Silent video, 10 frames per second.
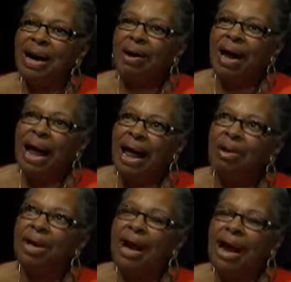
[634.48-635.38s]
out
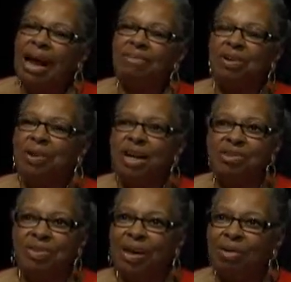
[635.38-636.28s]
how to have
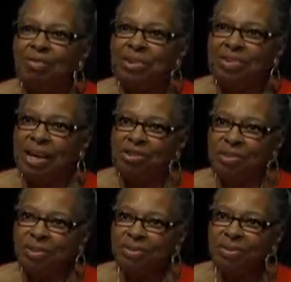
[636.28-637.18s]
courageous
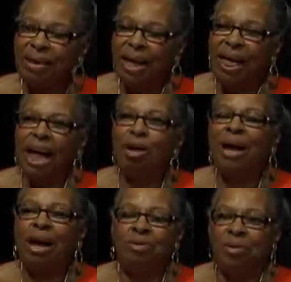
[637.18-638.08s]
conversations
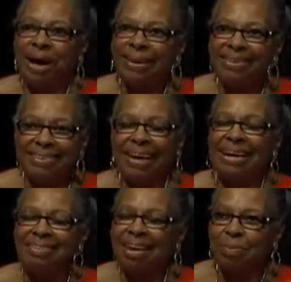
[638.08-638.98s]
about race and
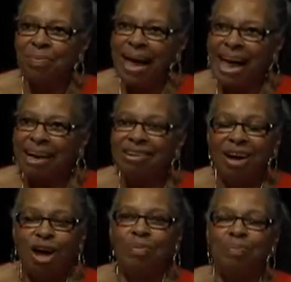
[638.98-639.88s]
its impact
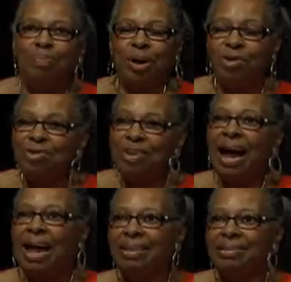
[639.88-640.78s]
on both
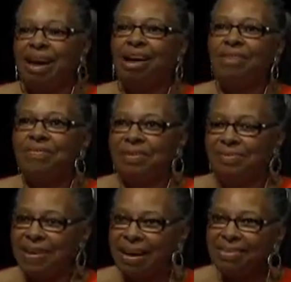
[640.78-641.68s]
sides of the
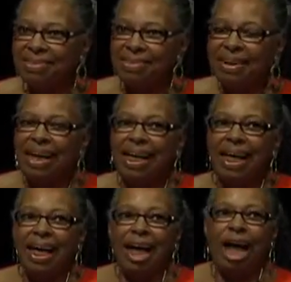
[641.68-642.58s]
fence,
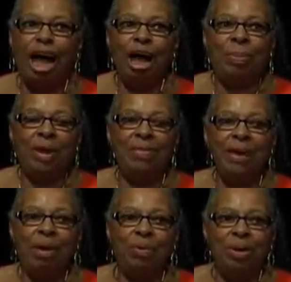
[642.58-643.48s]
um,
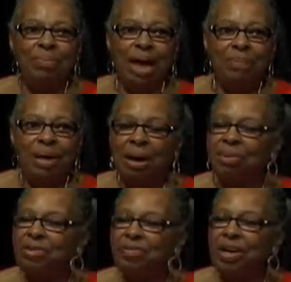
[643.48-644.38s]
that we may be
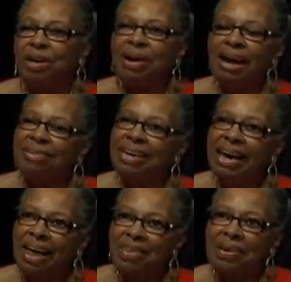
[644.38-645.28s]
able to figure out
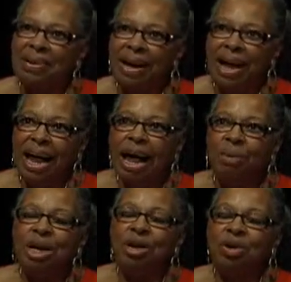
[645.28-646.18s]
together how
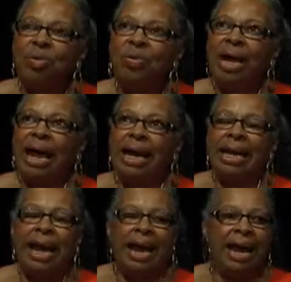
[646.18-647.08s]
we can
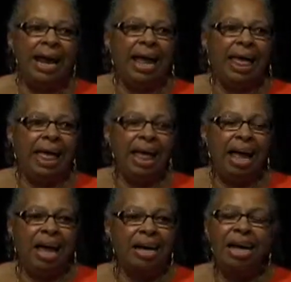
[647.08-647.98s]
create a
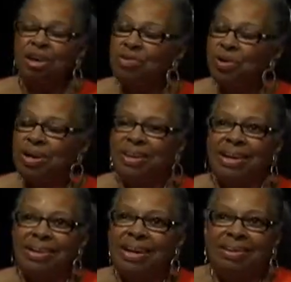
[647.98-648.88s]
uh, country
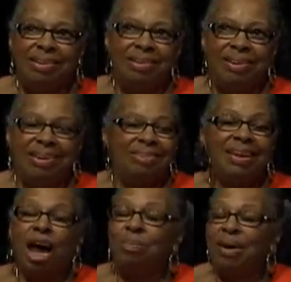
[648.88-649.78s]
that, that is
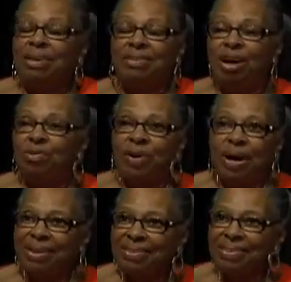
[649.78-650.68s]
not based on
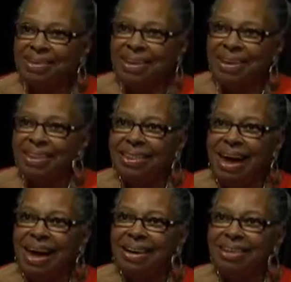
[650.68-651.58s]
race
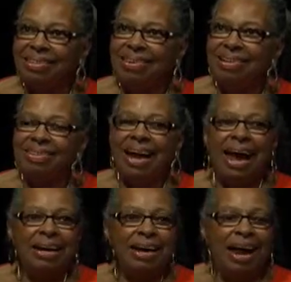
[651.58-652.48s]
that it does
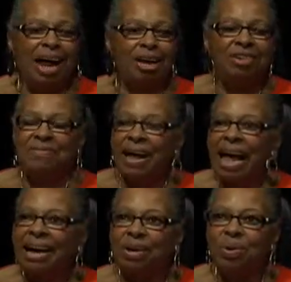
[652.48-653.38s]
not uh,
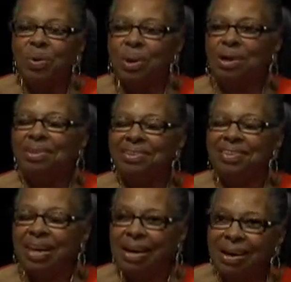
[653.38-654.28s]
divide according to
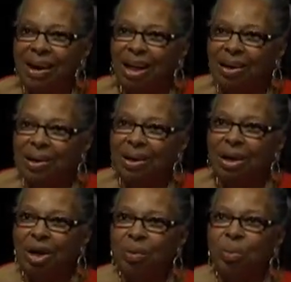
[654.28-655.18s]
skin color,
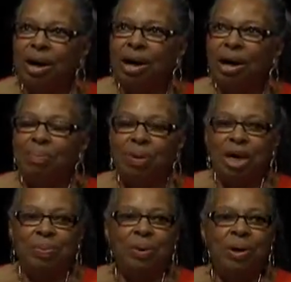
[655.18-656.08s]
where
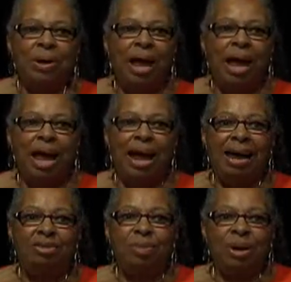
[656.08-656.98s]
people, uh,
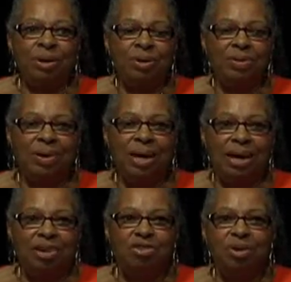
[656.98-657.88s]
as Martin Luther
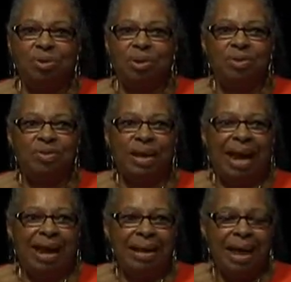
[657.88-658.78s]
King Jr.
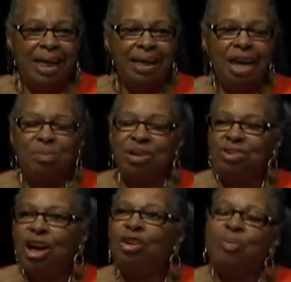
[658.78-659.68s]
said, can be
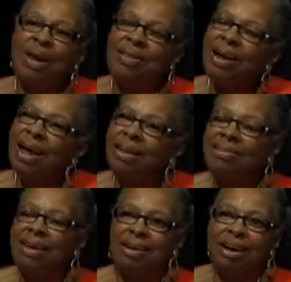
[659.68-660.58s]
judged by the
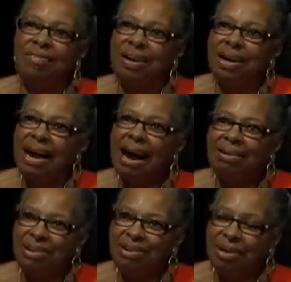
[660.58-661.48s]
content of their
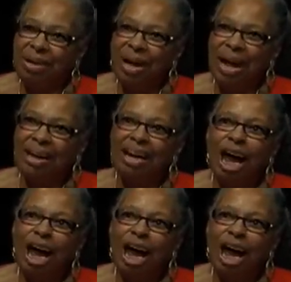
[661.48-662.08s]
character and